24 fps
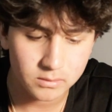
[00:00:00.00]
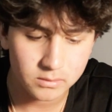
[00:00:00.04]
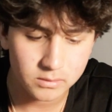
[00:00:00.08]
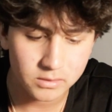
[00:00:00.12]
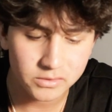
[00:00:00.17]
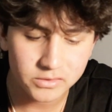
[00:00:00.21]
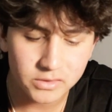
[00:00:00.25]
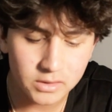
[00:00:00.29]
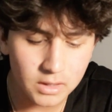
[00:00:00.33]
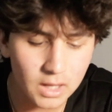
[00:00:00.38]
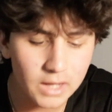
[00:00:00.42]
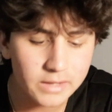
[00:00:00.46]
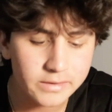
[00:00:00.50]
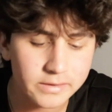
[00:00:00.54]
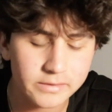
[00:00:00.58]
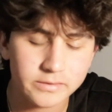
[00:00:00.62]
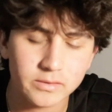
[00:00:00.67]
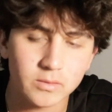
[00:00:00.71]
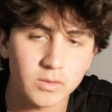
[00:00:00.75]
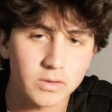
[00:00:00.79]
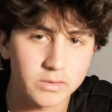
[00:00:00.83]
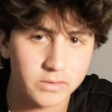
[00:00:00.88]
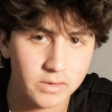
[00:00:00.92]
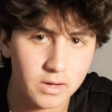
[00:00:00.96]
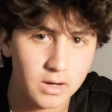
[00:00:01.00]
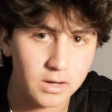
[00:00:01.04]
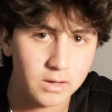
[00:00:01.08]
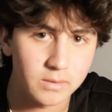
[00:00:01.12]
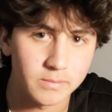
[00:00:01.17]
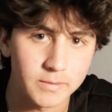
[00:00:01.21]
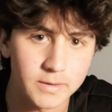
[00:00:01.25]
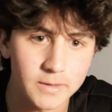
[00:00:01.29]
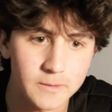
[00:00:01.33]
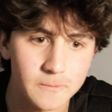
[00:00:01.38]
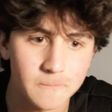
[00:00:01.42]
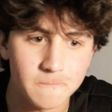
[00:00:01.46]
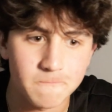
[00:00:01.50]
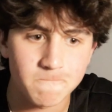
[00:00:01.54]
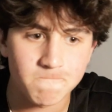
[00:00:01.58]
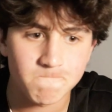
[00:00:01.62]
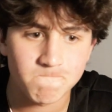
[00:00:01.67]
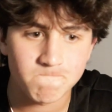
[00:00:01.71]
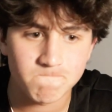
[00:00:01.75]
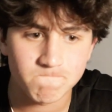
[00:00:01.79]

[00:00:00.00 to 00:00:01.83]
There's a lot of things I want to talk about.